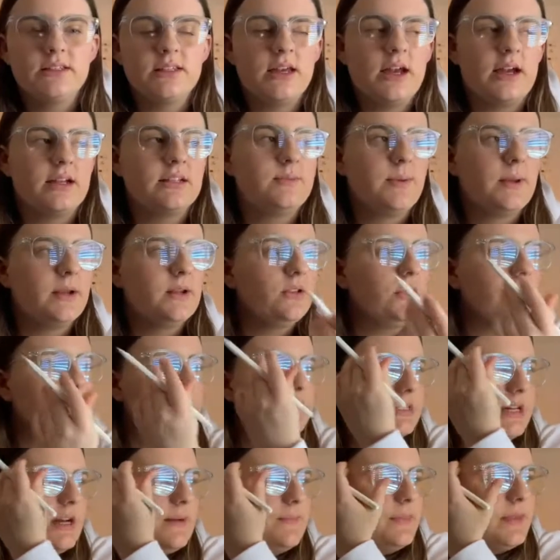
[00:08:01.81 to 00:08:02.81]
spent a lot of
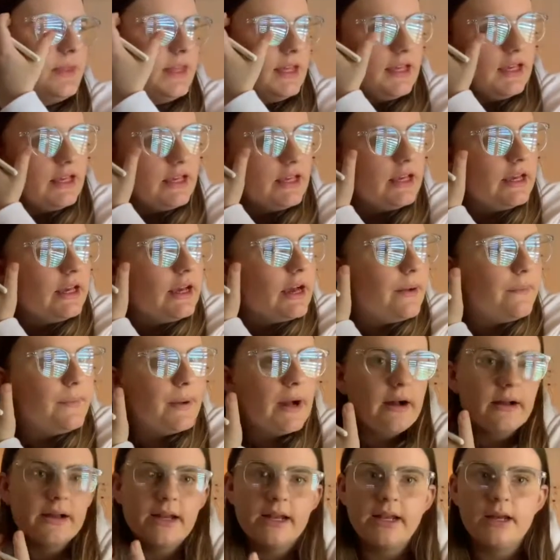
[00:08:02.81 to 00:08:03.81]
time thinking
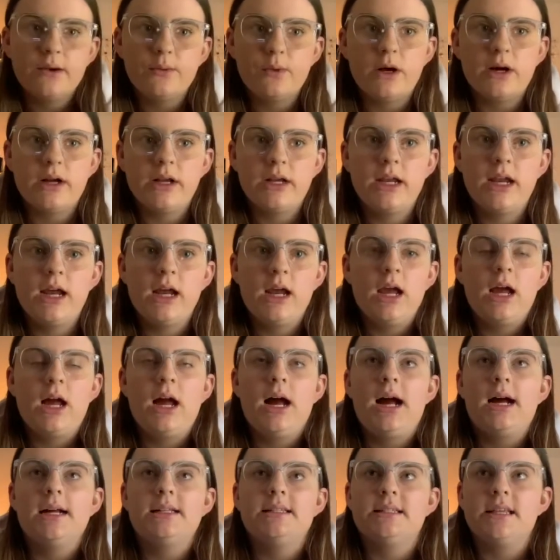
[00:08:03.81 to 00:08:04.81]
about getting one
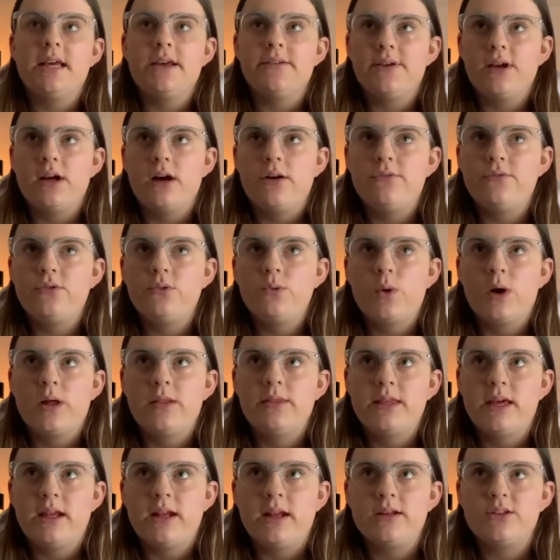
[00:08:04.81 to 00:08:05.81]
and saving up for one
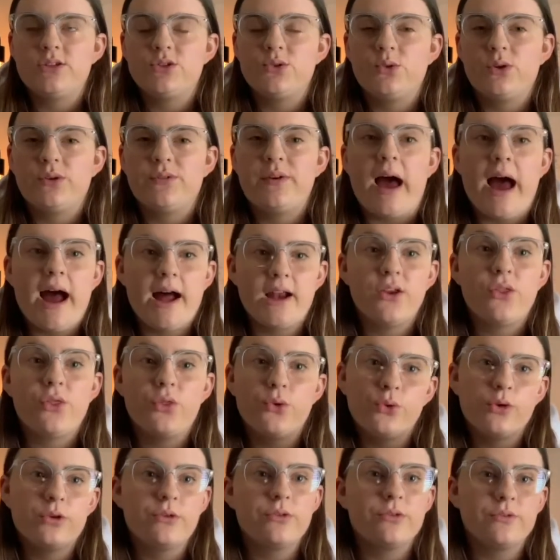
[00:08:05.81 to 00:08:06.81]
that I sort of had
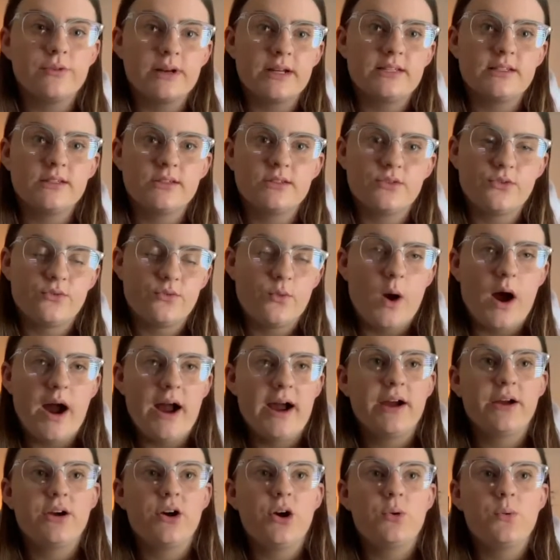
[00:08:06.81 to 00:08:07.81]
thought of the reasons of why
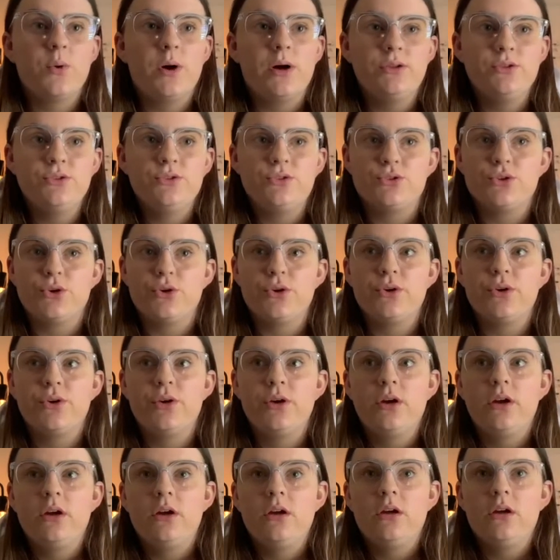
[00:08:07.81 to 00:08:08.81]
I got one. So
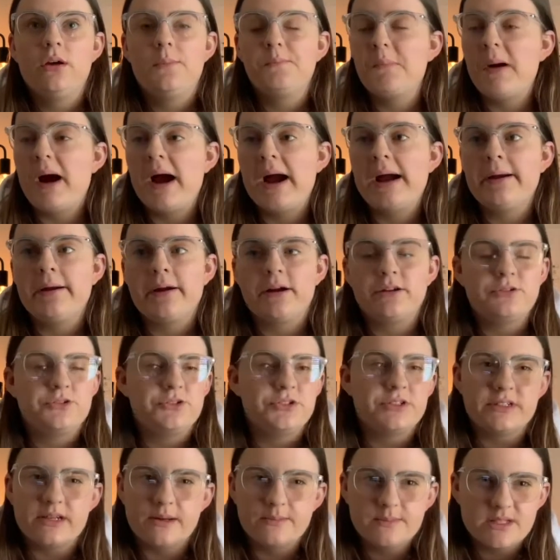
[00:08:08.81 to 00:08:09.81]
I
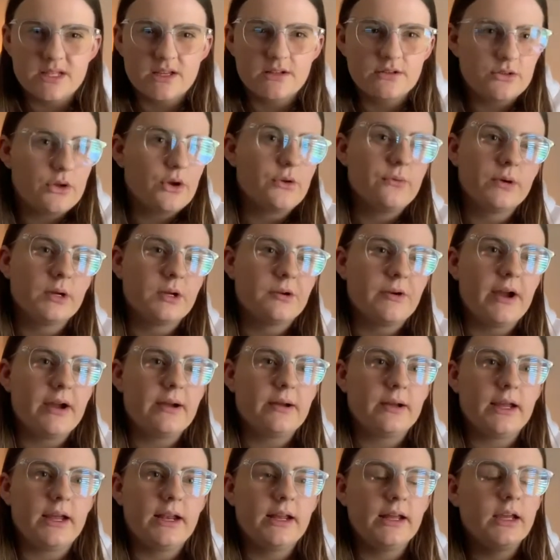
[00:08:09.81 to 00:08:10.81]
110% don't regret
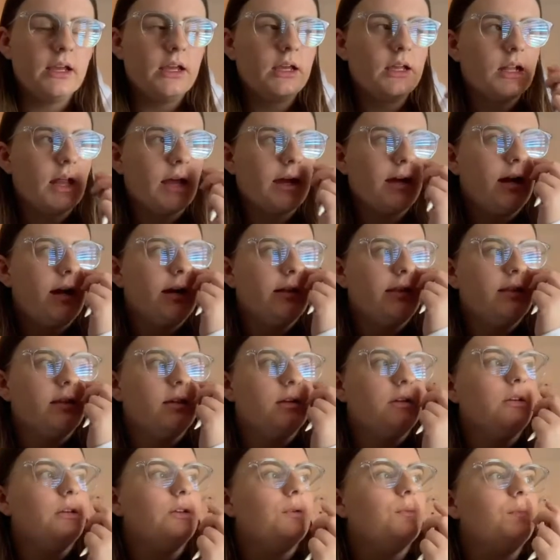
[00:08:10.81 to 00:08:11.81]
getting it. Like I
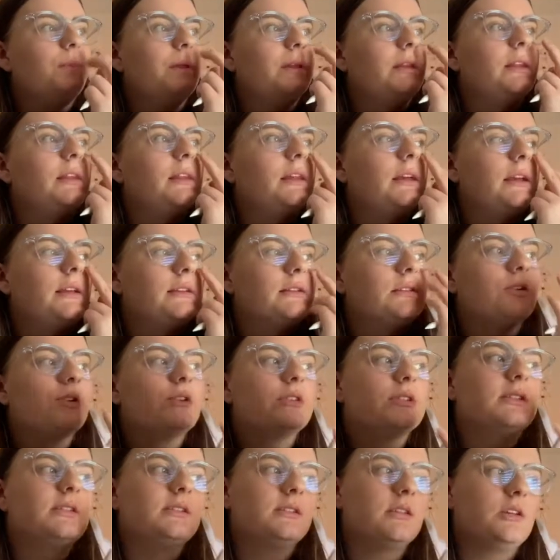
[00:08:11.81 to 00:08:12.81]
think, but the thing is, because
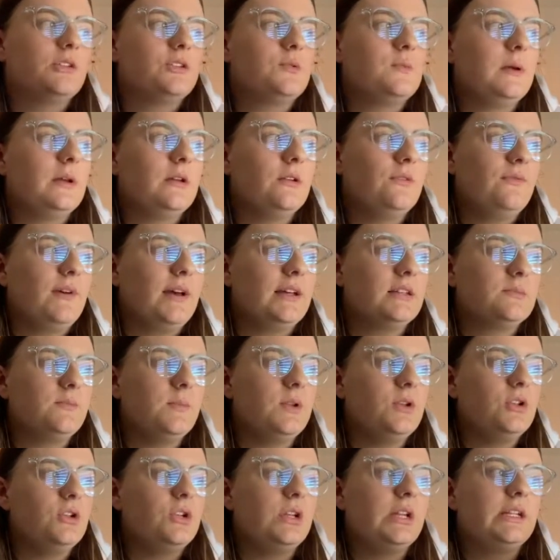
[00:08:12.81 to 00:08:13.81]
it's such a big investment,
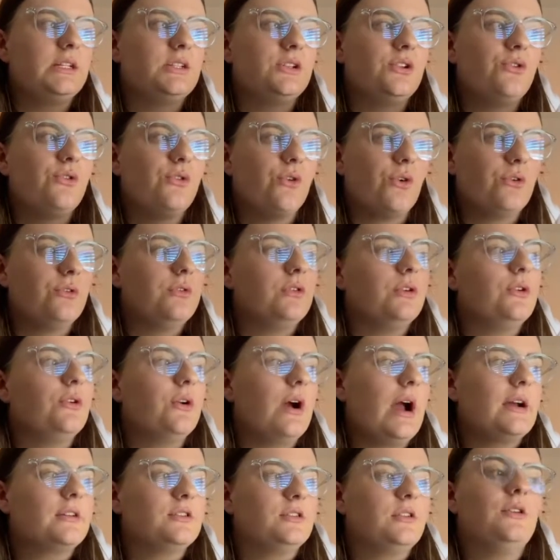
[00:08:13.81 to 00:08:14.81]
you need to know that you're
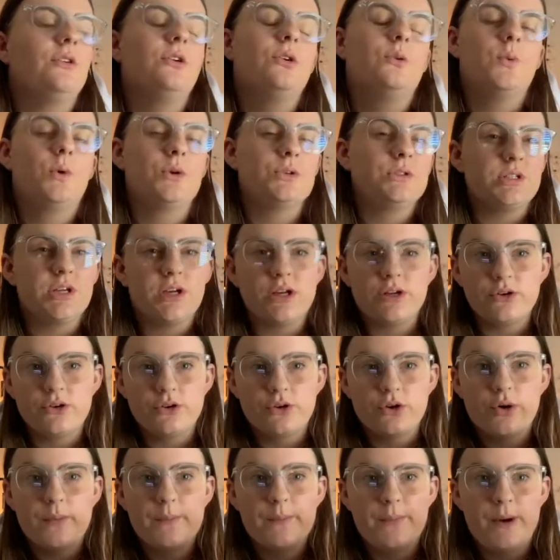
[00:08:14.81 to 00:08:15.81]
actually going to want it and you're
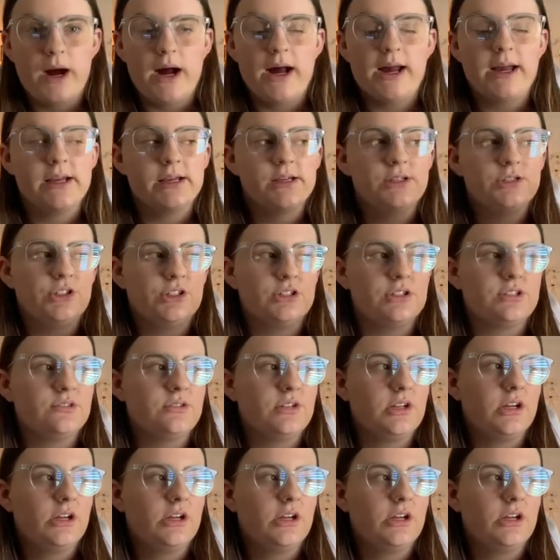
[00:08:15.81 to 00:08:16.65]
not buying it just